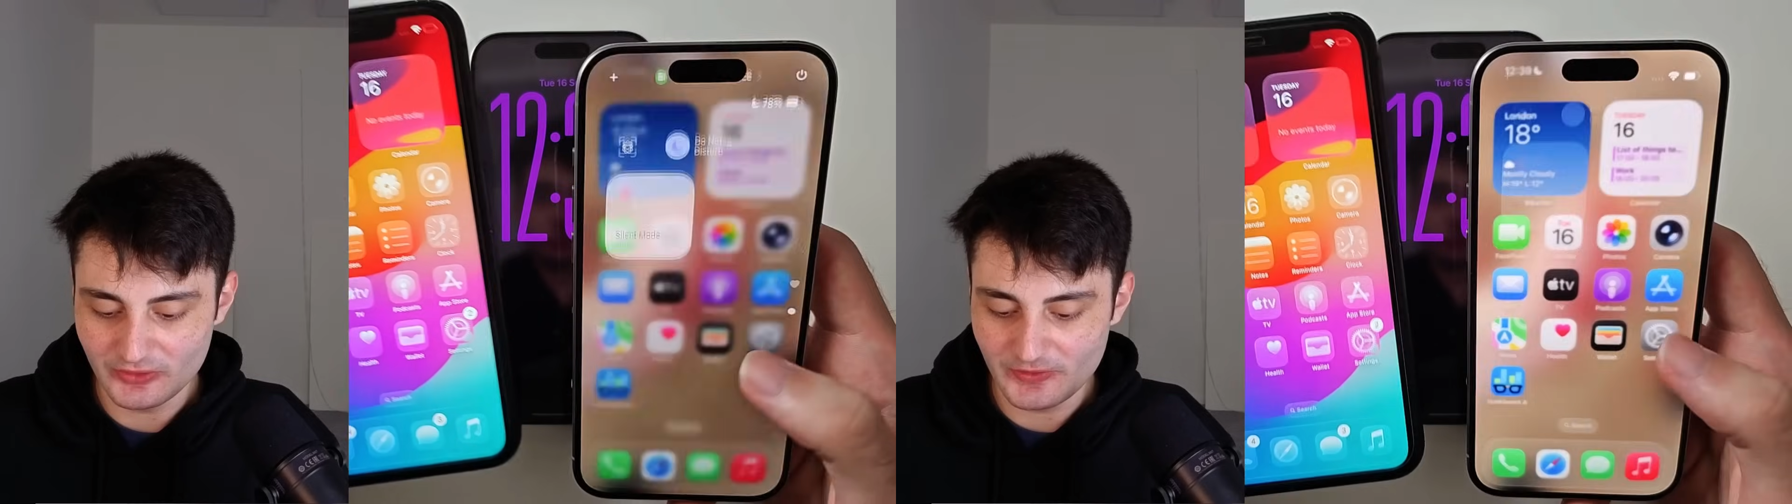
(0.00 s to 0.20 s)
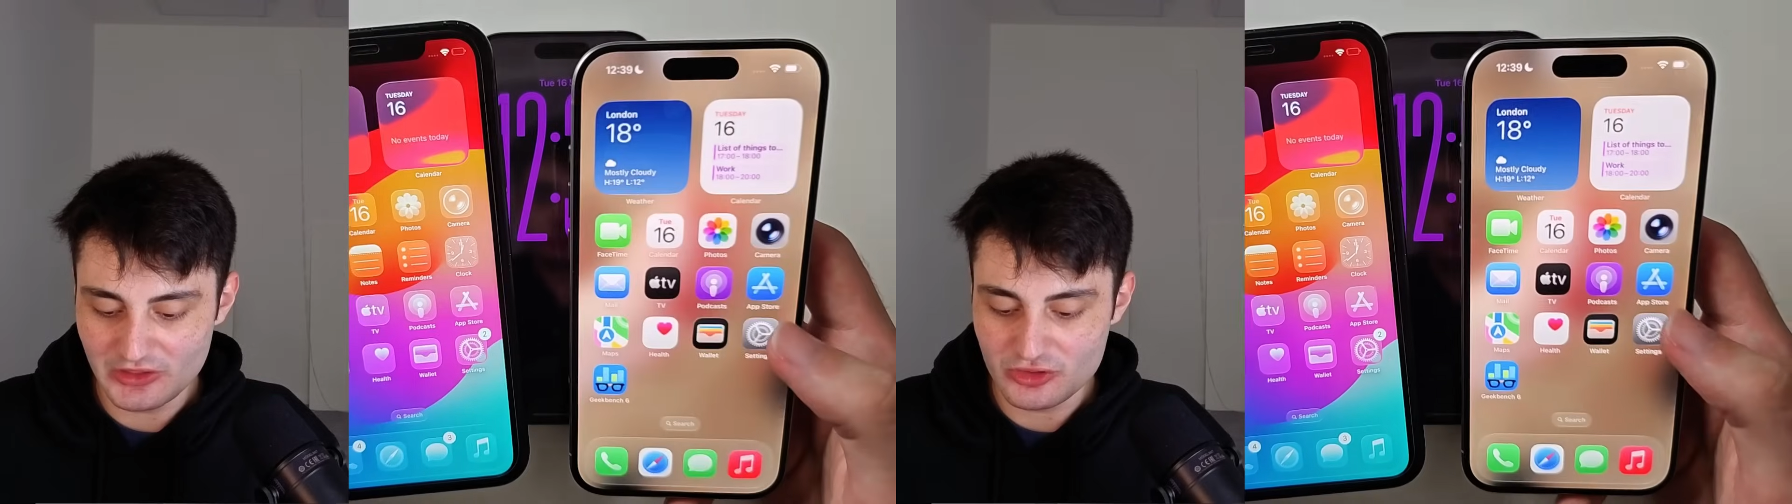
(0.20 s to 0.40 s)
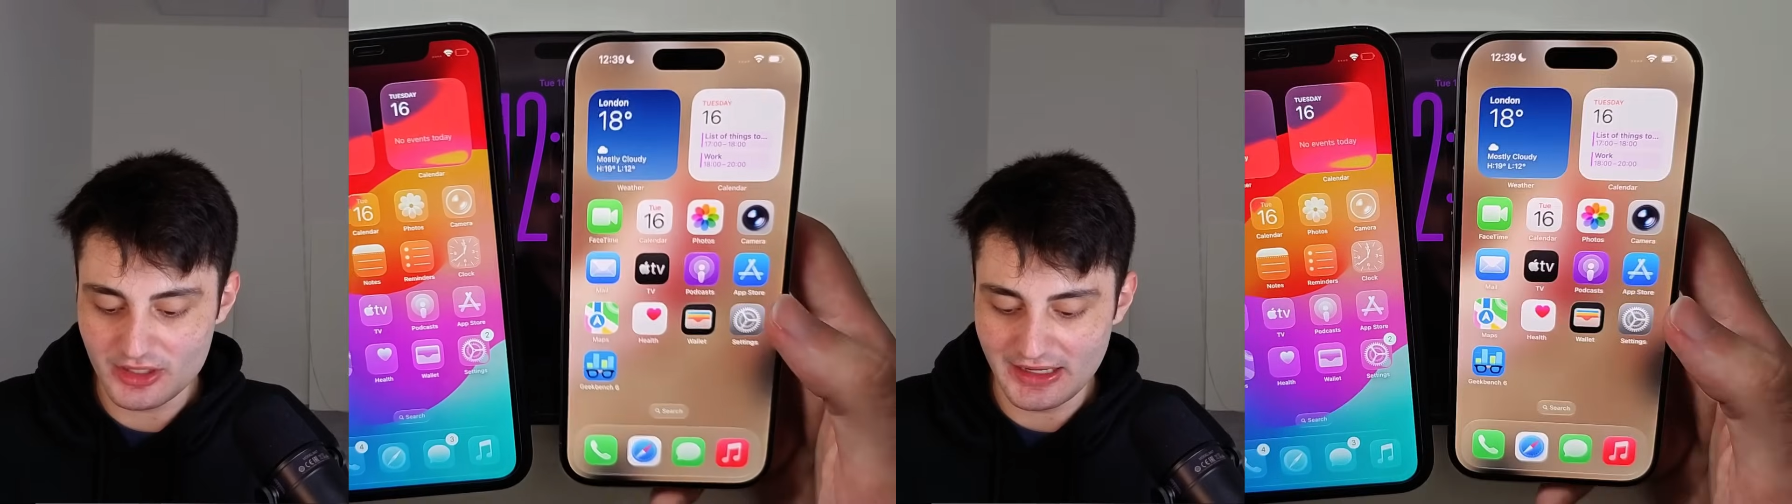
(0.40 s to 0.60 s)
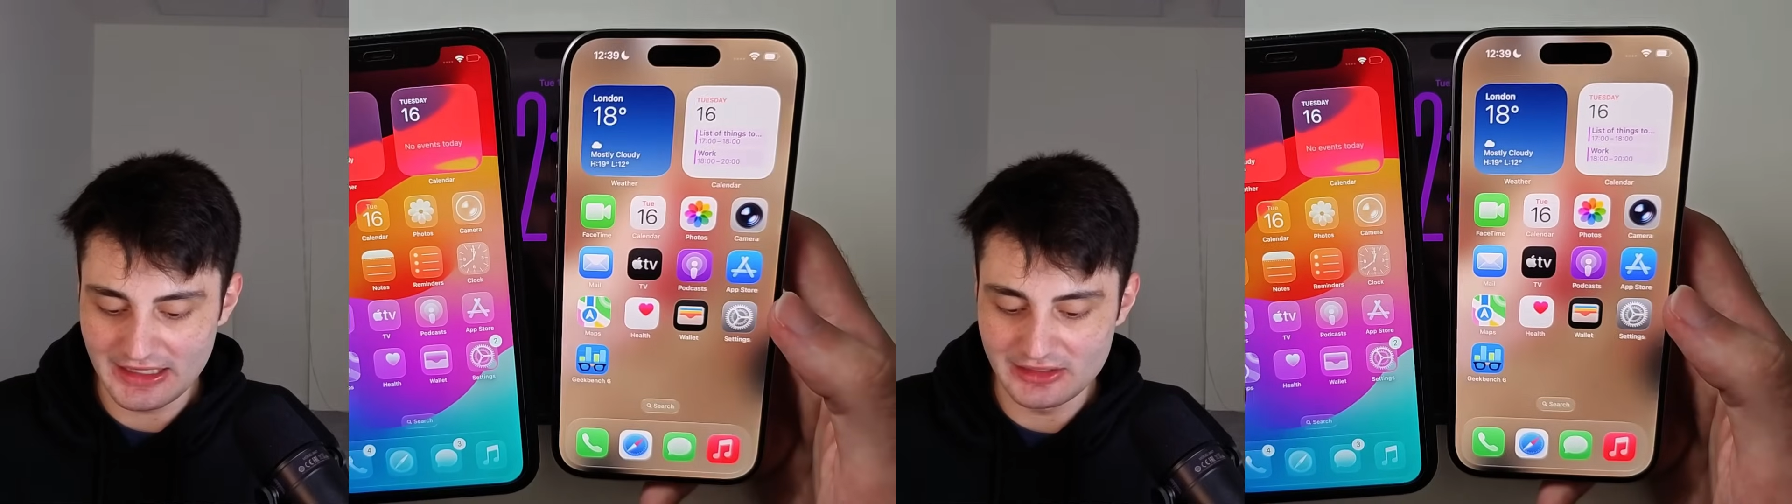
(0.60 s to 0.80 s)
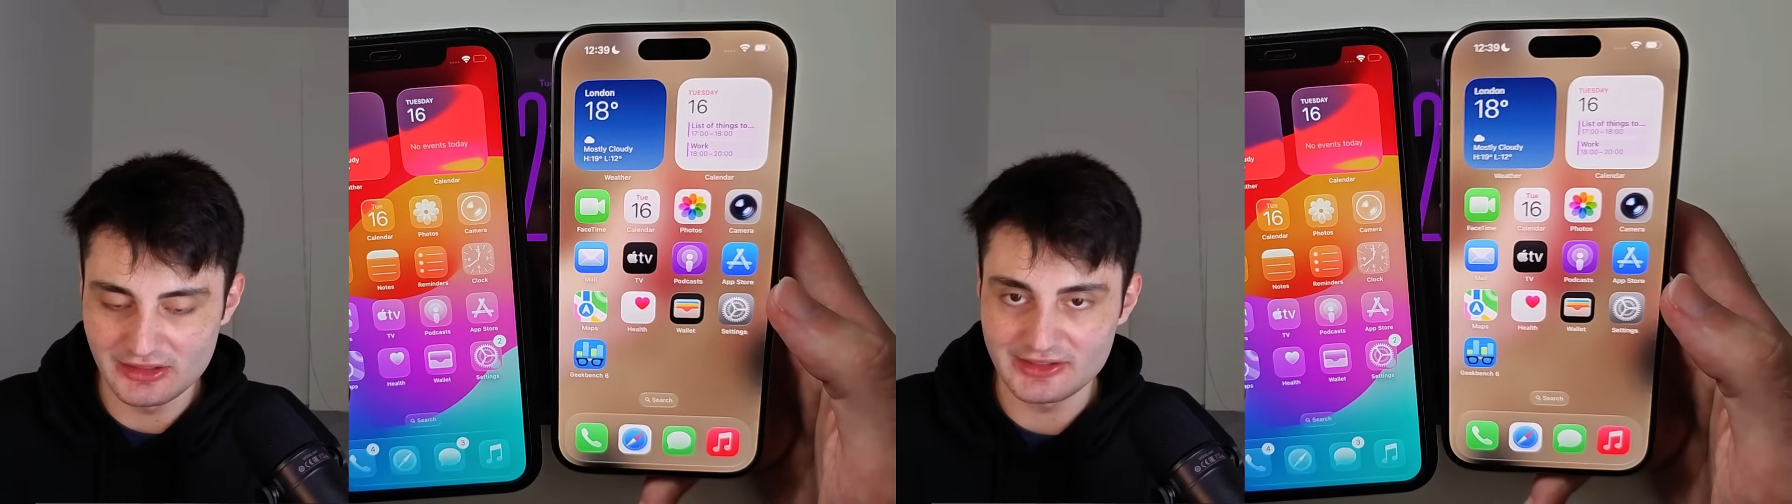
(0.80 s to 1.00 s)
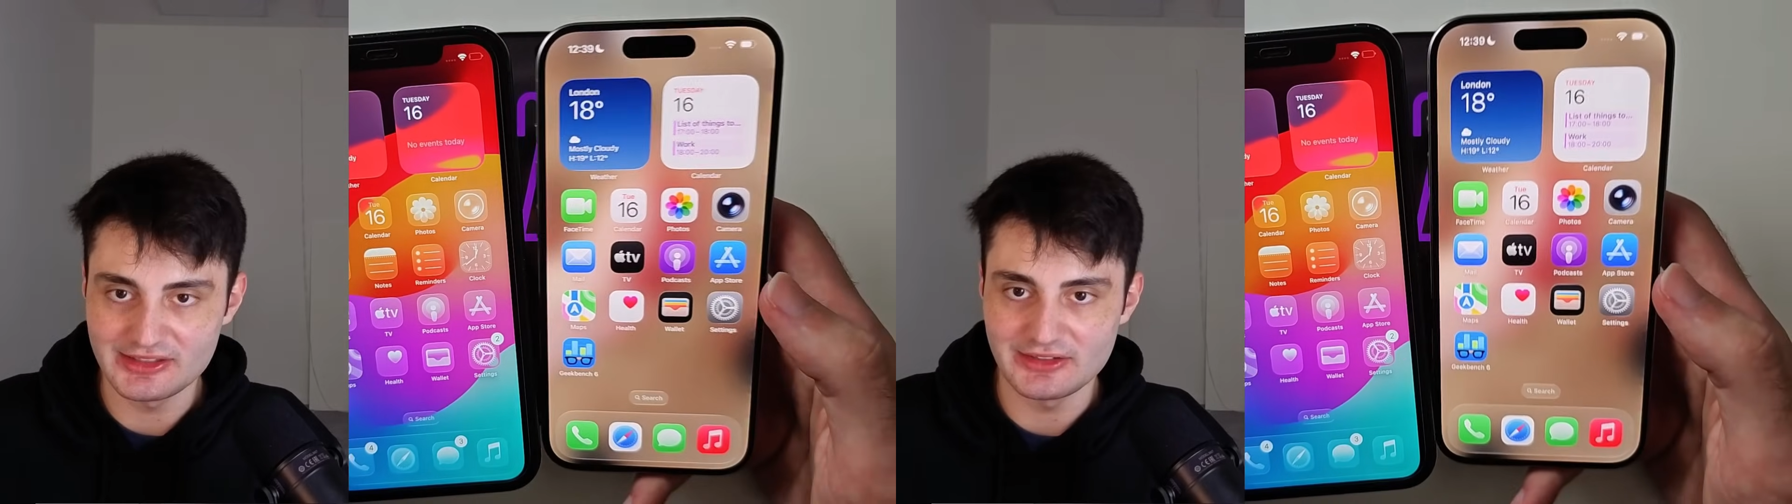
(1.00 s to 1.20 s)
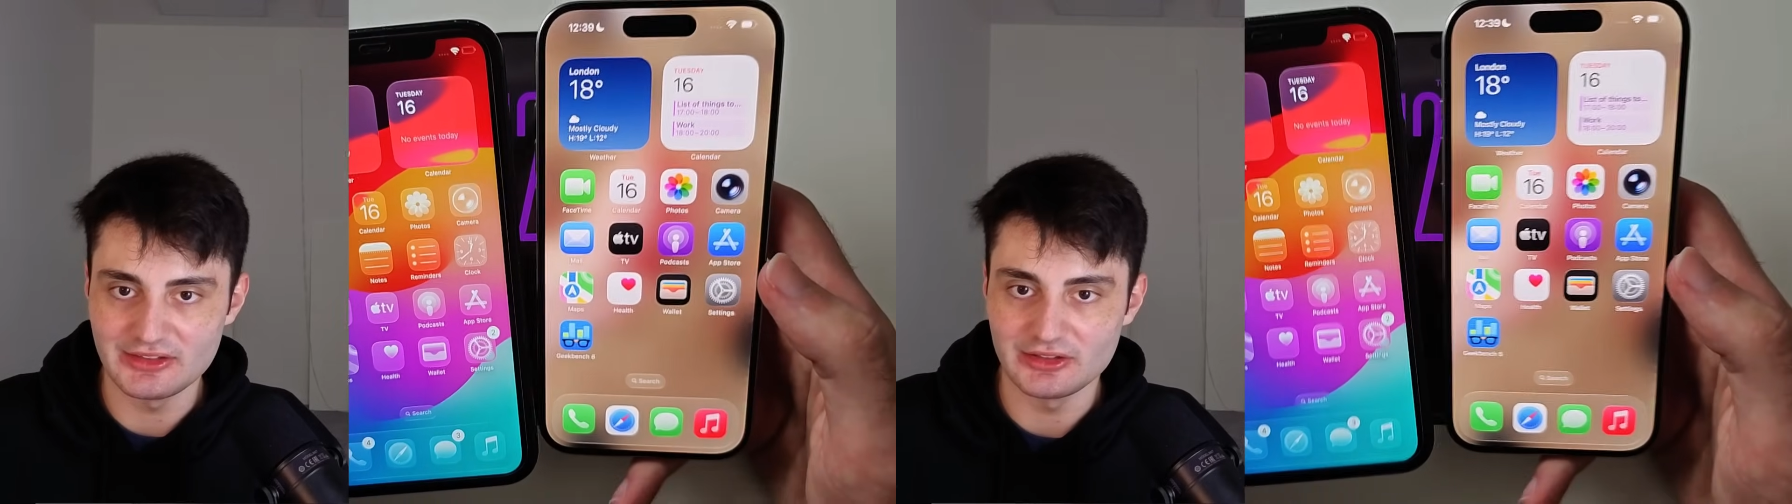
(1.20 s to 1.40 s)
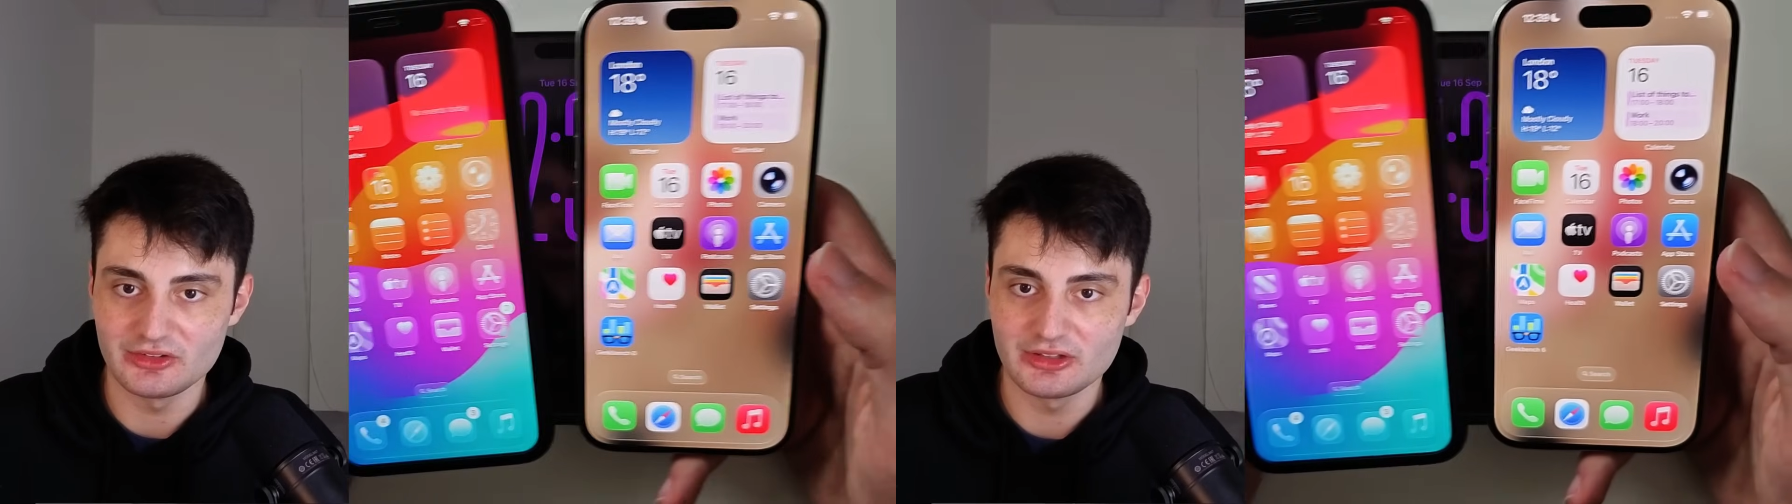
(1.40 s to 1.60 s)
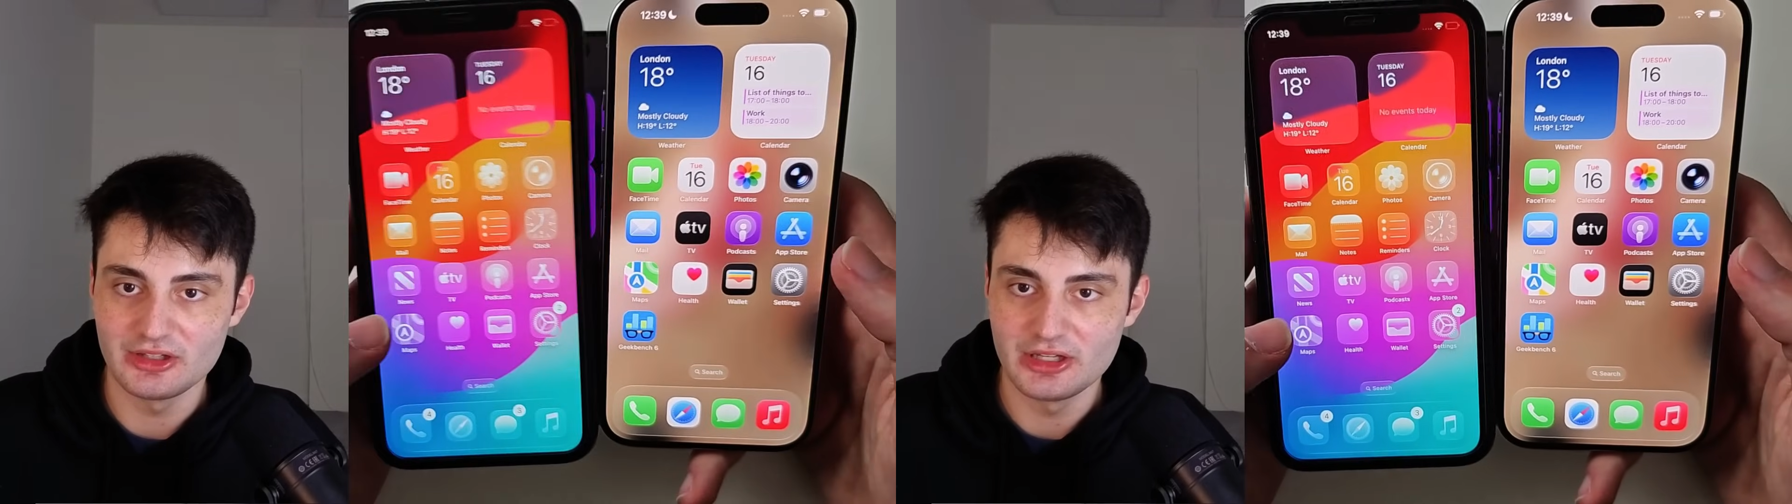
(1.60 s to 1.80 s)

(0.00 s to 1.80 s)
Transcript: feature in our settings.